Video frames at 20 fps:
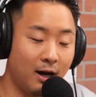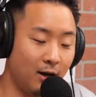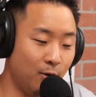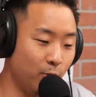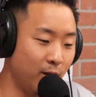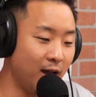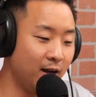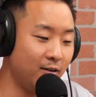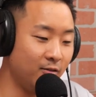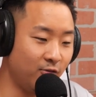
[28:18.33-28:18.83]
Uh,
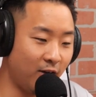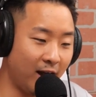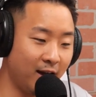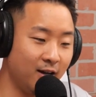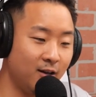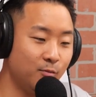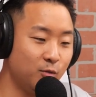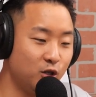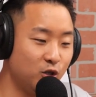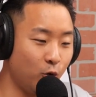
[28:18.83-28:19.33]
we had
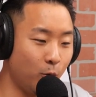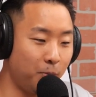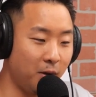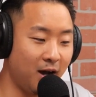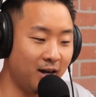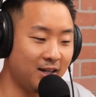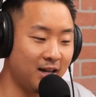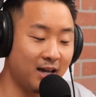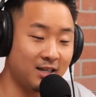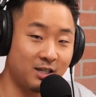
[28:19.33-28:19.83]
invited him to do a
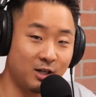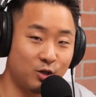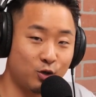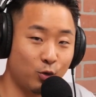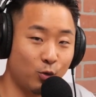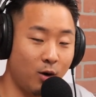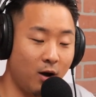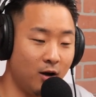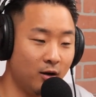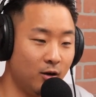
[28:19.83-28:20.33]
podcast in
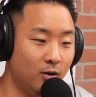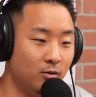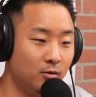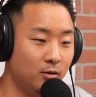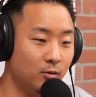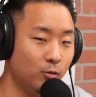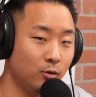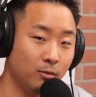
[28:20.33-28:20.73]
Toronto.